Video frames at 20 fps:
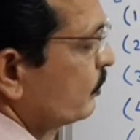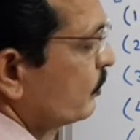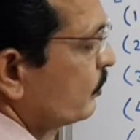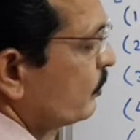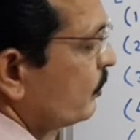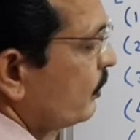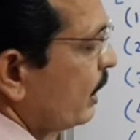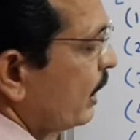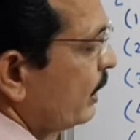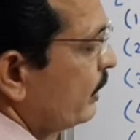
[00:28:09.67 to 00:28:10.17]

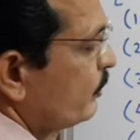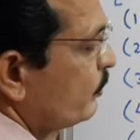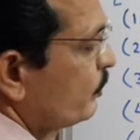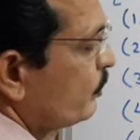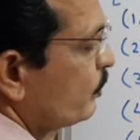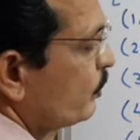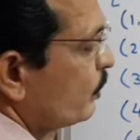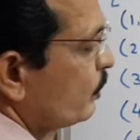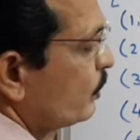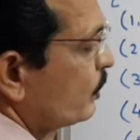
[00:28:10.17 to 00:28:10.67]
5,
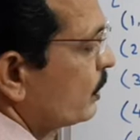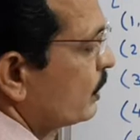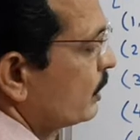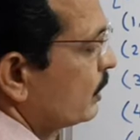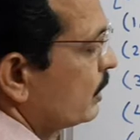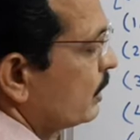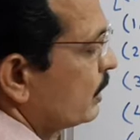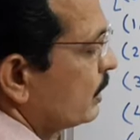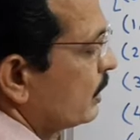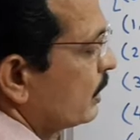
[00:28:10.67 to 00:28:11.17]
4
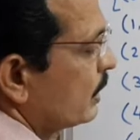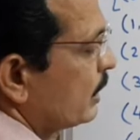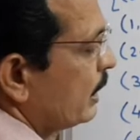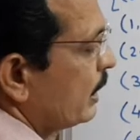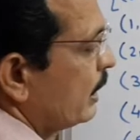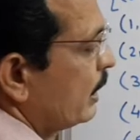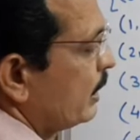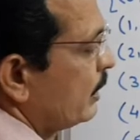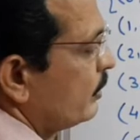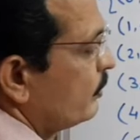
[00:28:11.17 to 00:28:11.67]

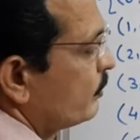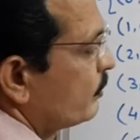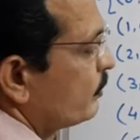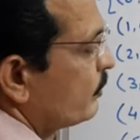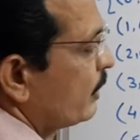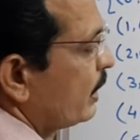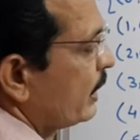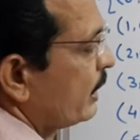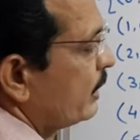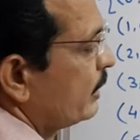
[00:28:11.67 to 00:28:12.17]
and
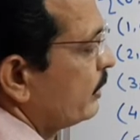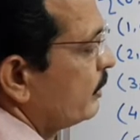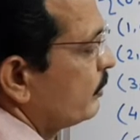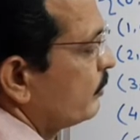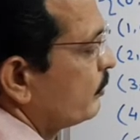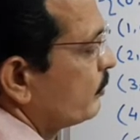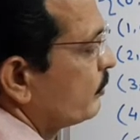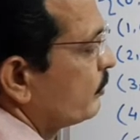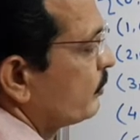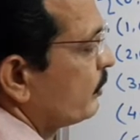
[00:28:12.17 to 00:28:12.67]
5,
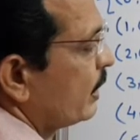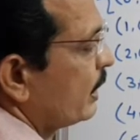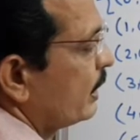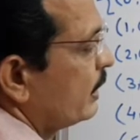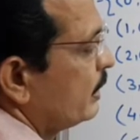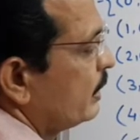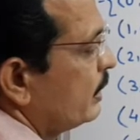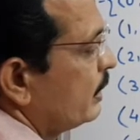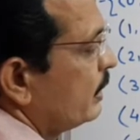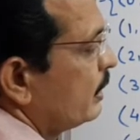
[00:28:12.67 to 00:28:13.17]
5.
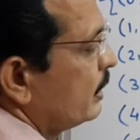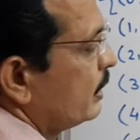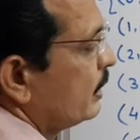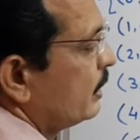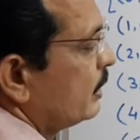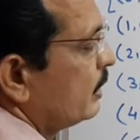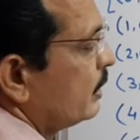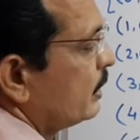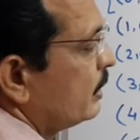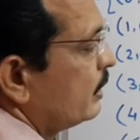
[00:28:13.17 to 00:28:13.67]

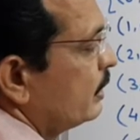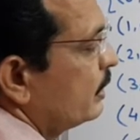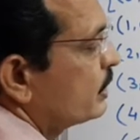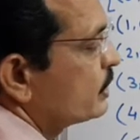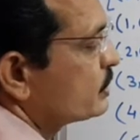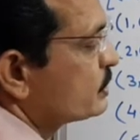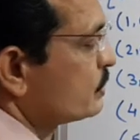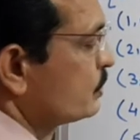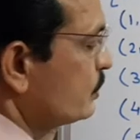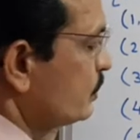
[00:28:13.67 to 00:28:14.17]
Dear
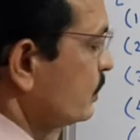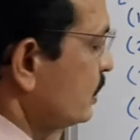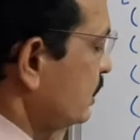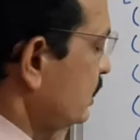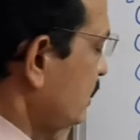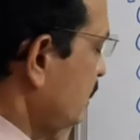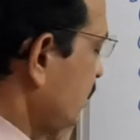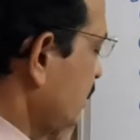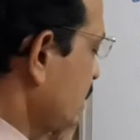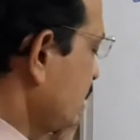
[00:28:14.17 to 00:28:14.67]

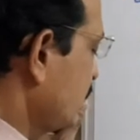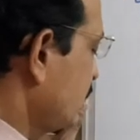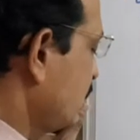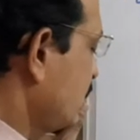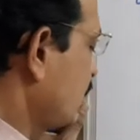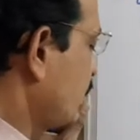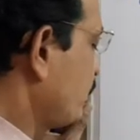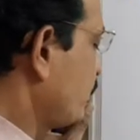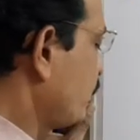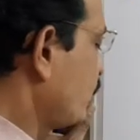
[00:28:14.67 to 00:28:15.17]
student,
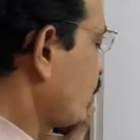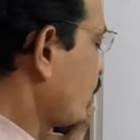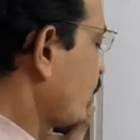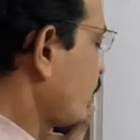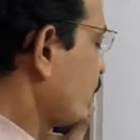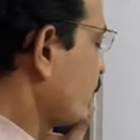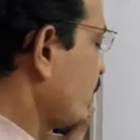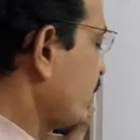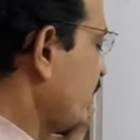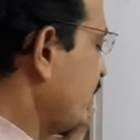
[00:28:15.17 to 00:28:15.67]
number
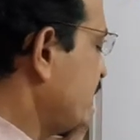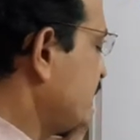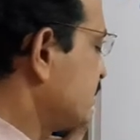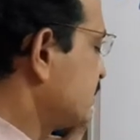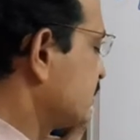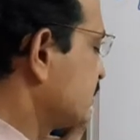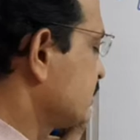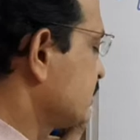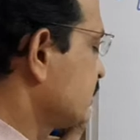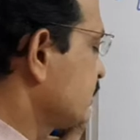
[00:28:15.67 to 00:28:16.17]
of
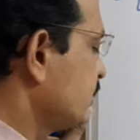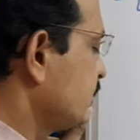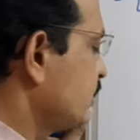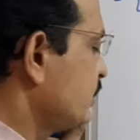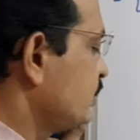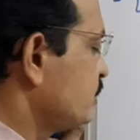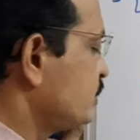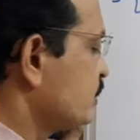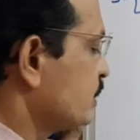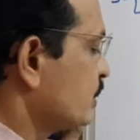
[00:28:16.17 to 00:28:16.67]
S
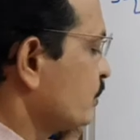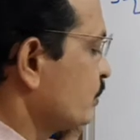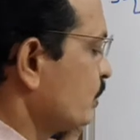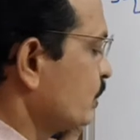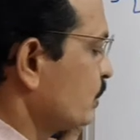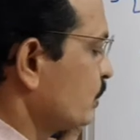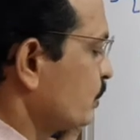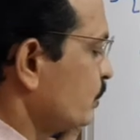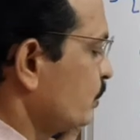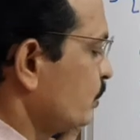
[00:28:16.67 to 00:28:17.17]
is
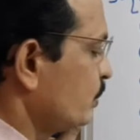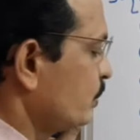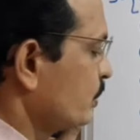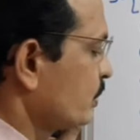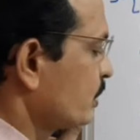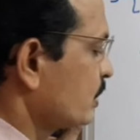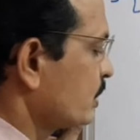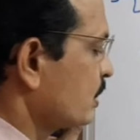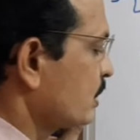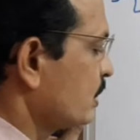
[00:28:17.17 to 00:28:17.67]
equal to
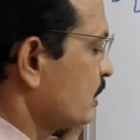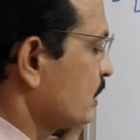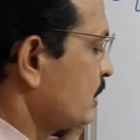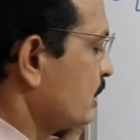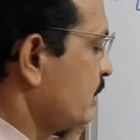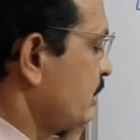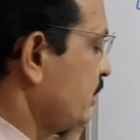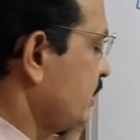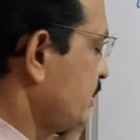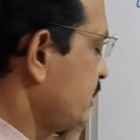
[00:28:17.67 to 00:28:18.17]

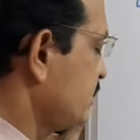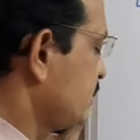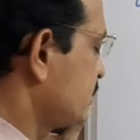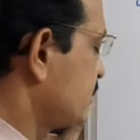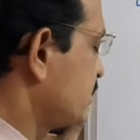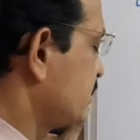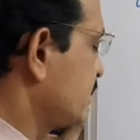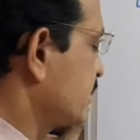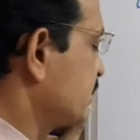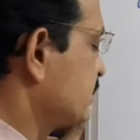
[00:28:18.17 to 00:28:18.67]

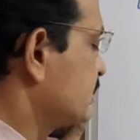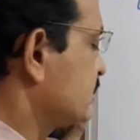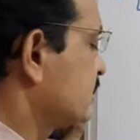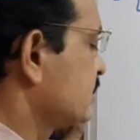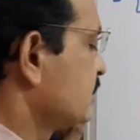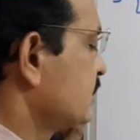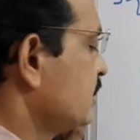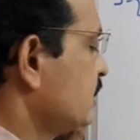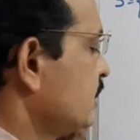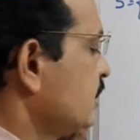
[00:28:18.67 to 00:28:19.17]
36.
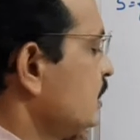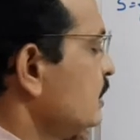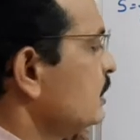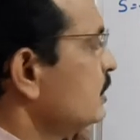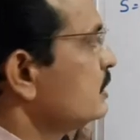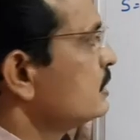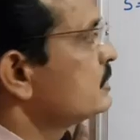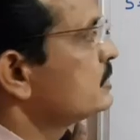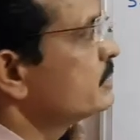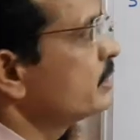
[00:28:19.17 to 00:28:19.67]

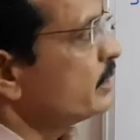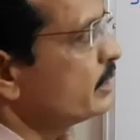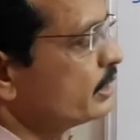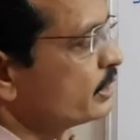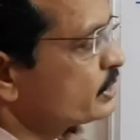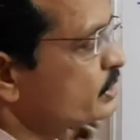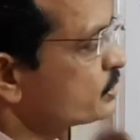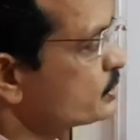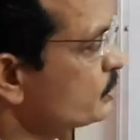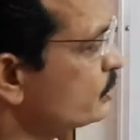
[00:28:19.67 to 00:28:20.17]
See dear
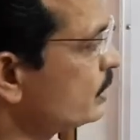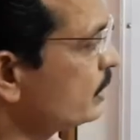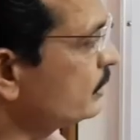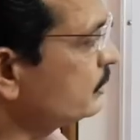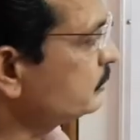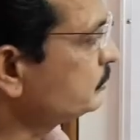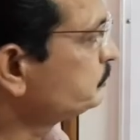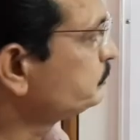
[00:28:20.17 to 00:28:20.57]
student,